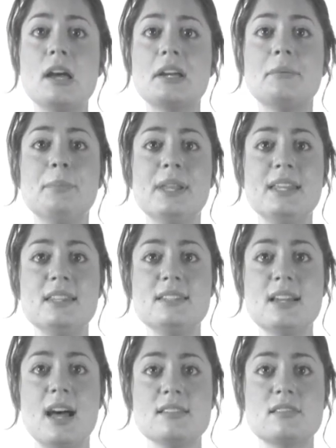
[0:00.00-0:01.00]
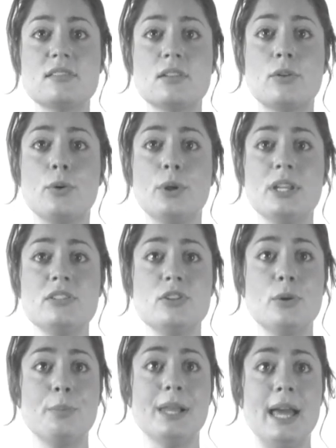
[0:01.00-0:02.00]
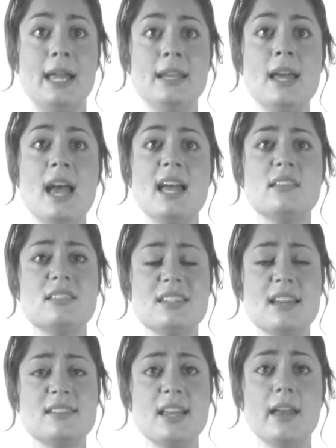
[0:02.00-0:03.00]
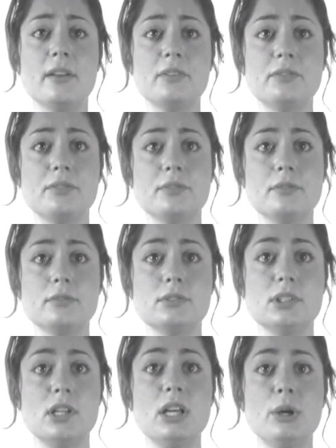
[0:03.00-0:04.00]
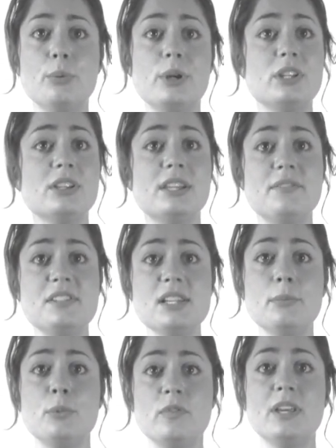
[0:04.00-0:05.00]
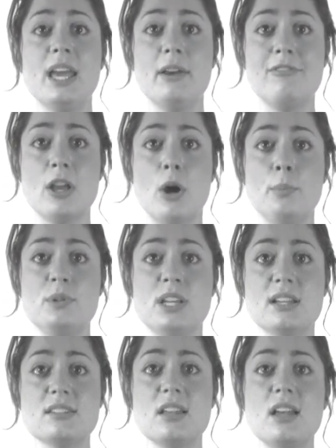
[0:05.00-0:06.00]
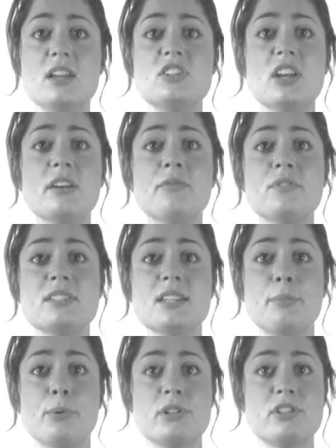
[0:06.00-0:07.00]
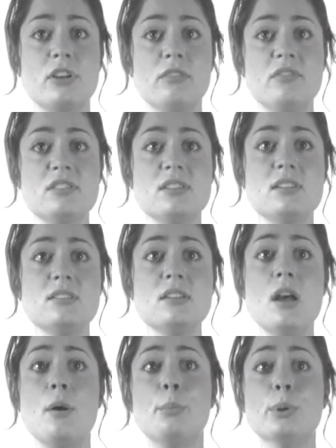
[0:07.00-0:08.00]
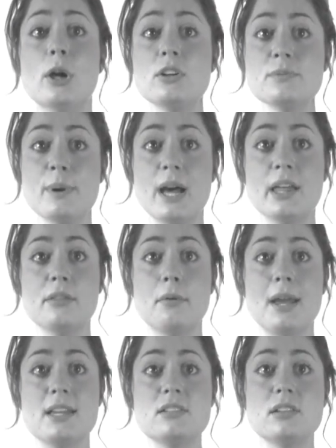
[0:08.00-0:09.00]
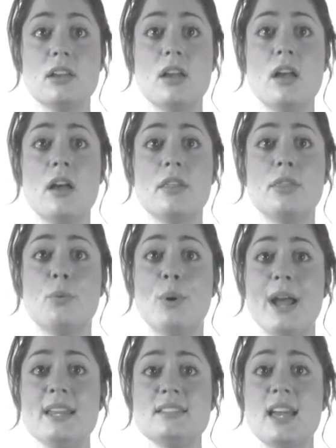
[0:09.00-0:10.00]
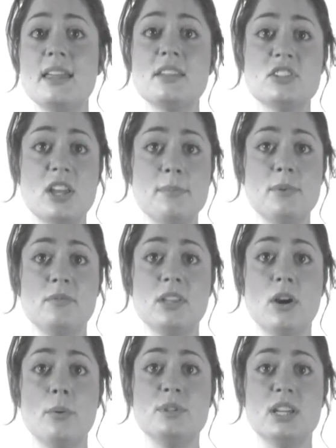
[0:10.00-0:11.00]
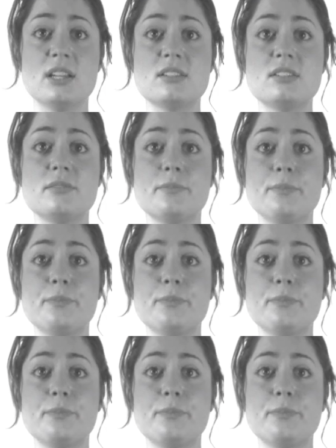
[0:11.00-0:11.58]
Complete the tasks according to your plan and stay safe. When you're lifting and moving heavy objects, check for slippery surfaces, blocked pathways, the weight and the shape of the object.